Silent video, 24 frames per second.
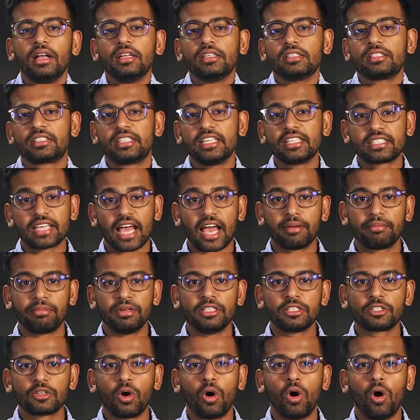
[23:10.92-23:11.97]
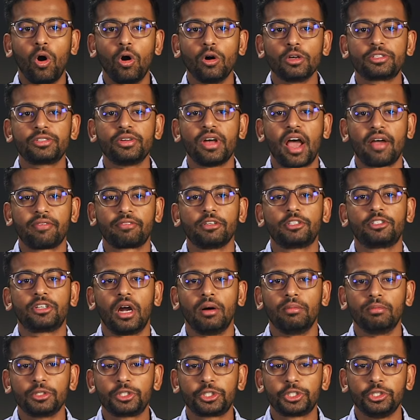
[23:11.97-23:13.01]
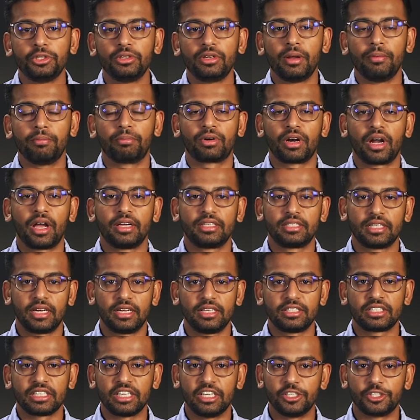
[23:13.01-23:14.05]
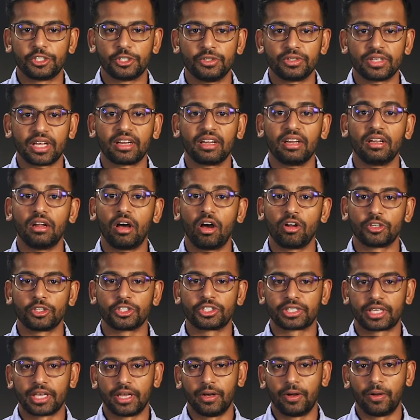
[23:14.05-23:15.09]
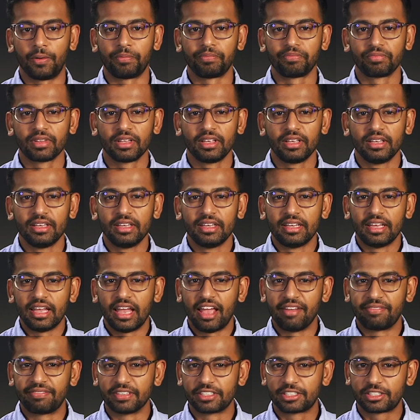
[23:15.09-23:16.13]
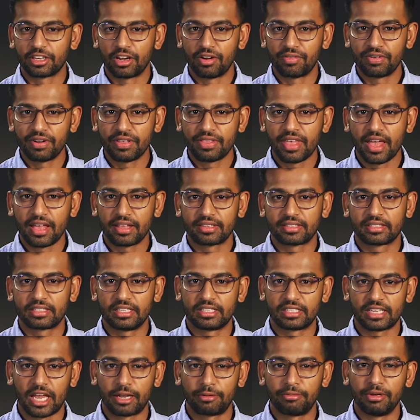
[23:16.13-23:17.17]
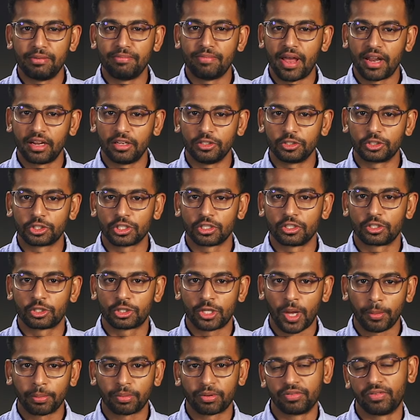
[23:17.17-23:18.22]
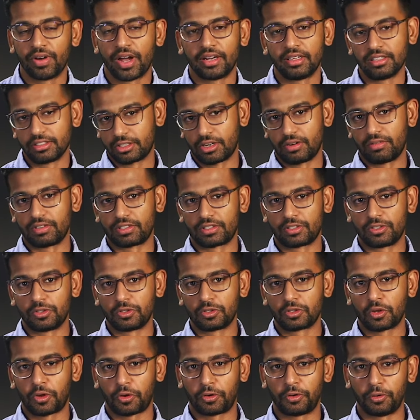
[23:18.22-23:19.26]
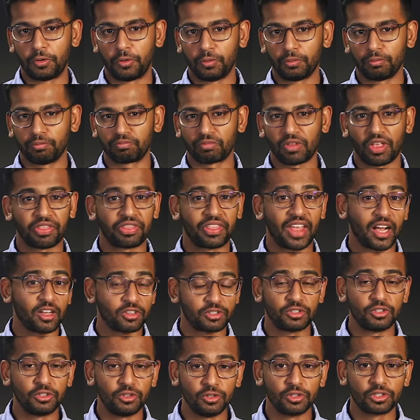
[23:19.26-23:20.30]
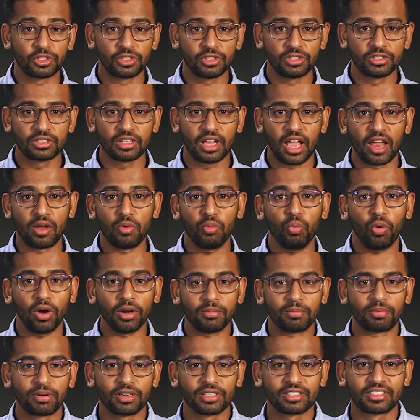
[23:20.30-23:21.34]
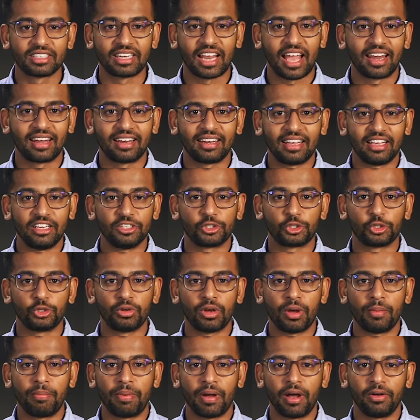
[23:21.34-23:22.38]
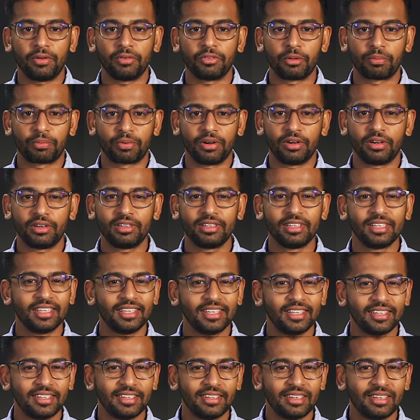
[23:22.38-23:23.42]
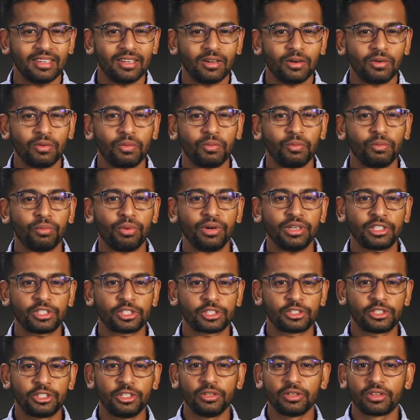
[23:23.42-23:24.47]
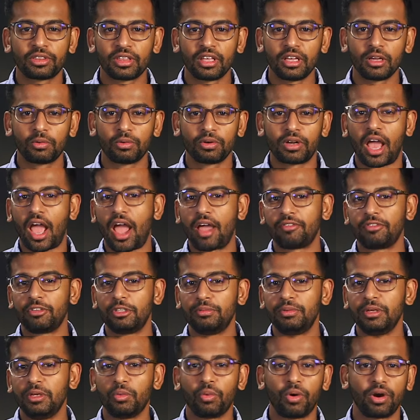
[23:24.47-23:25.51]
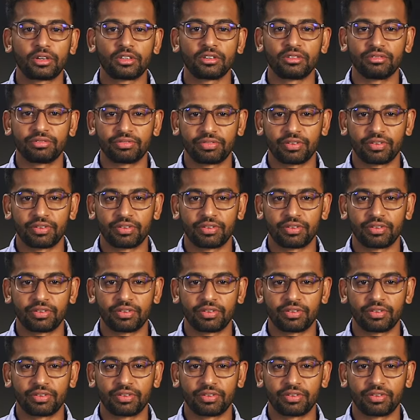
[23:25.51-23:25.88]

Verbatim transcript: Sysadmins also have to troubleshoot and prioritize issues at a larger scale. If a server that sysadmin managed stopped providing services to 1,000 users and one person had an issue about the printer, which do you think would have to be worked on